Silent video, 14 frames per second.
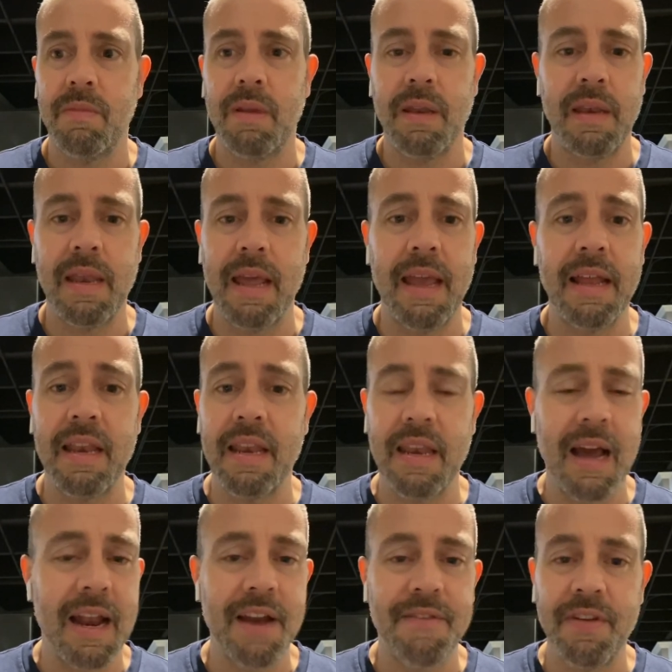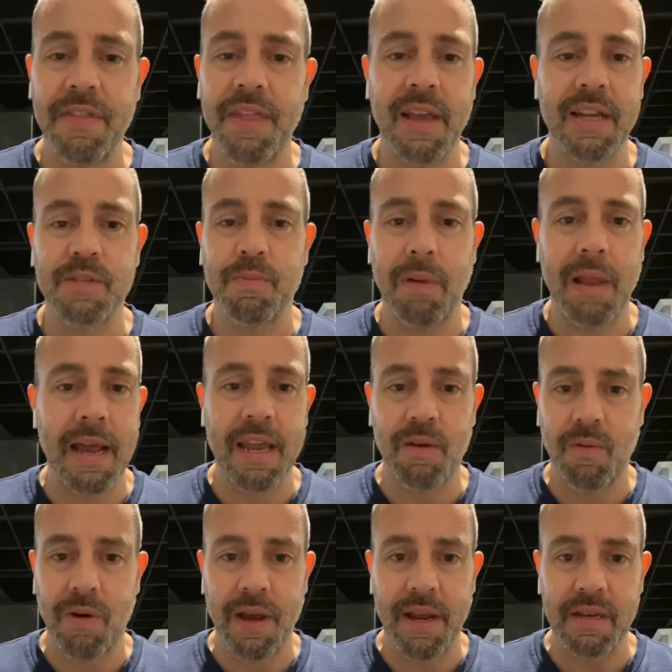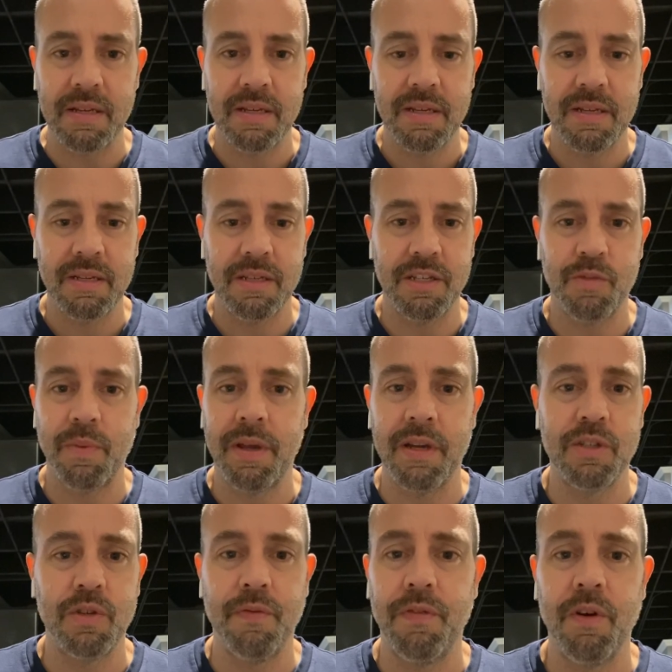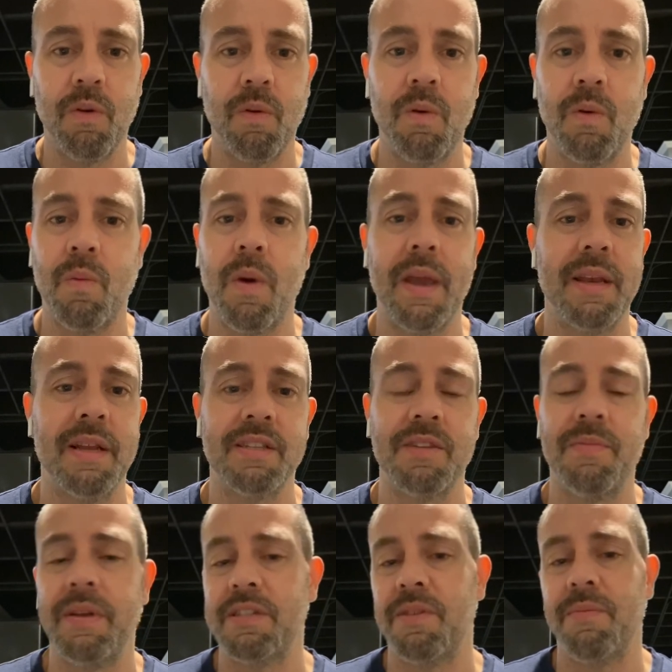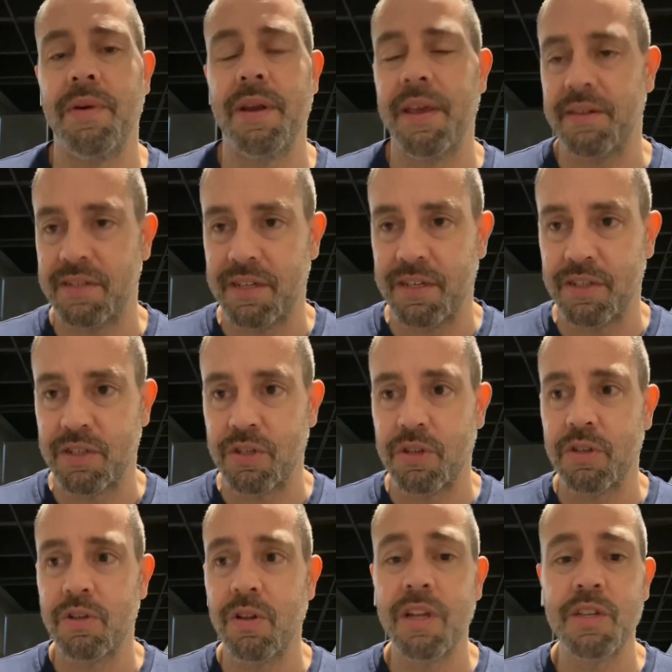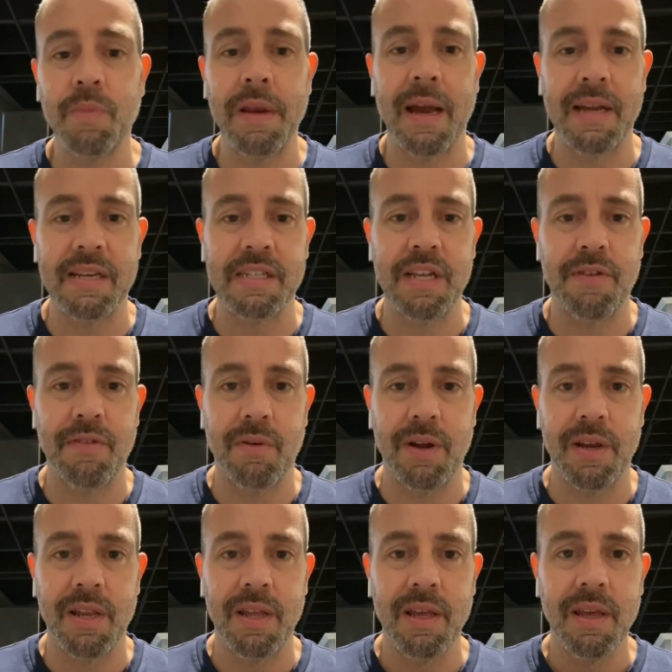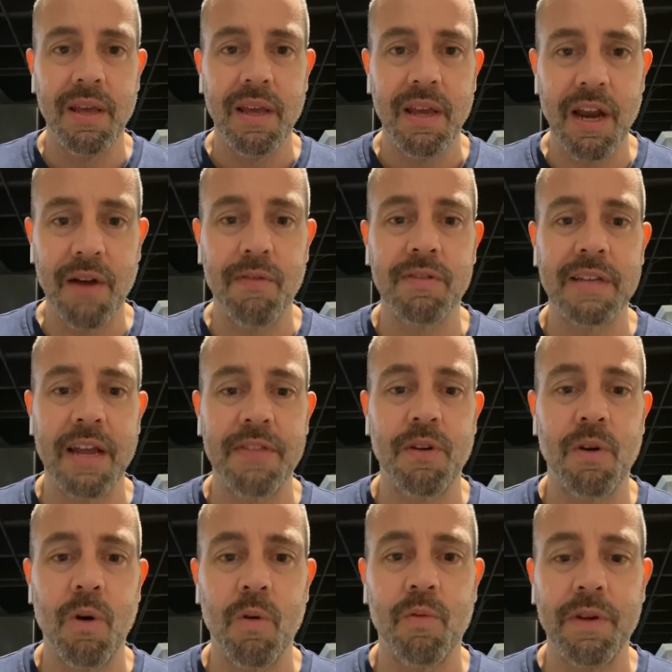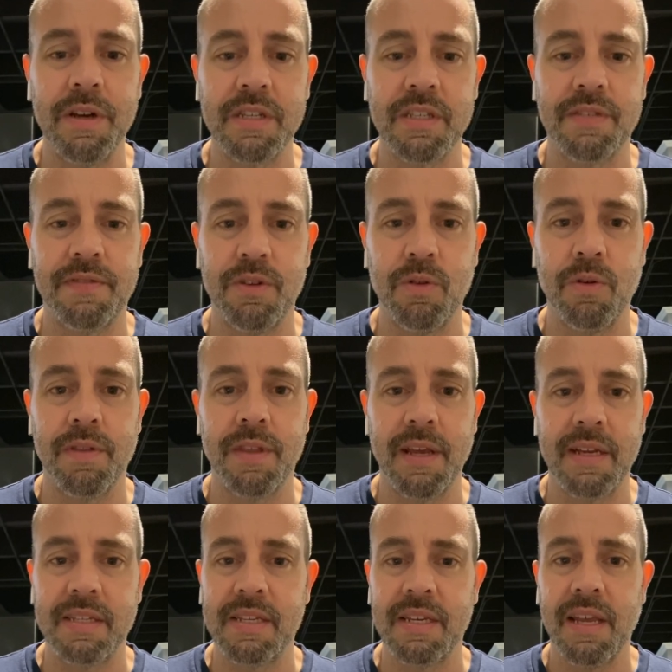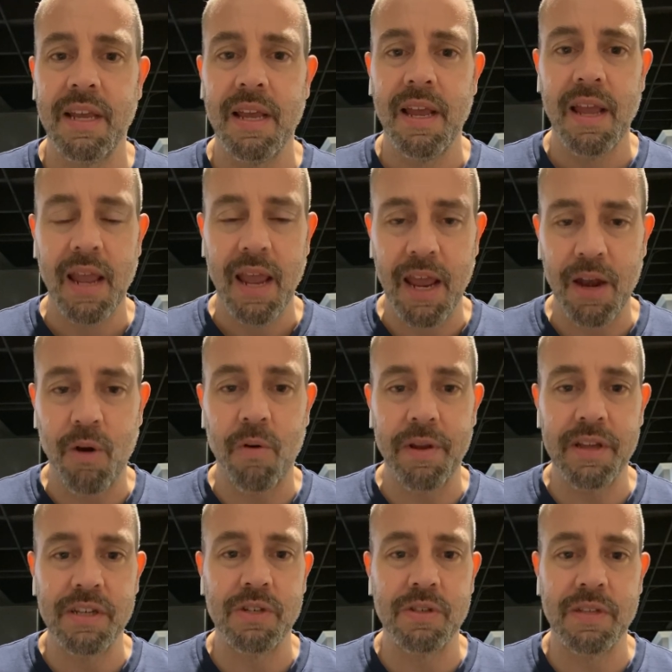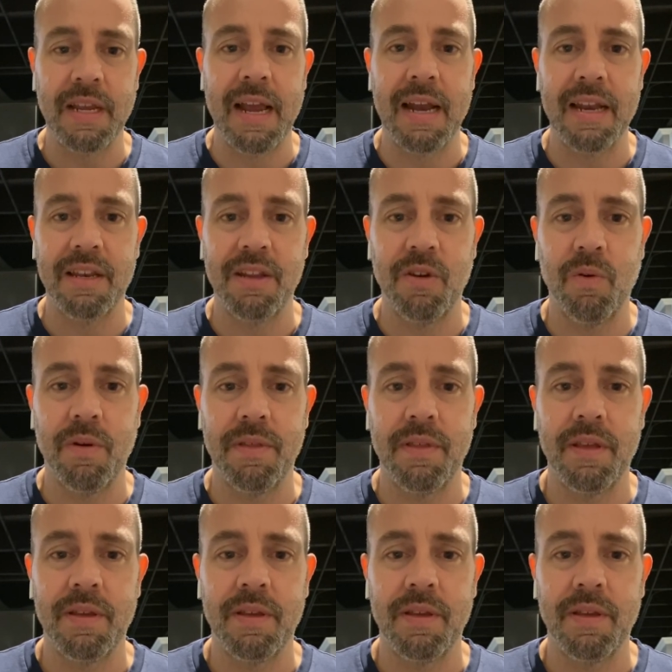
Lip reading: Not everything is black and white. Just because you feel one way doesn't mean somebody else does. So let's be nice to everyone. Everyone's got their own reasons for doing things and own issues they got to deal with.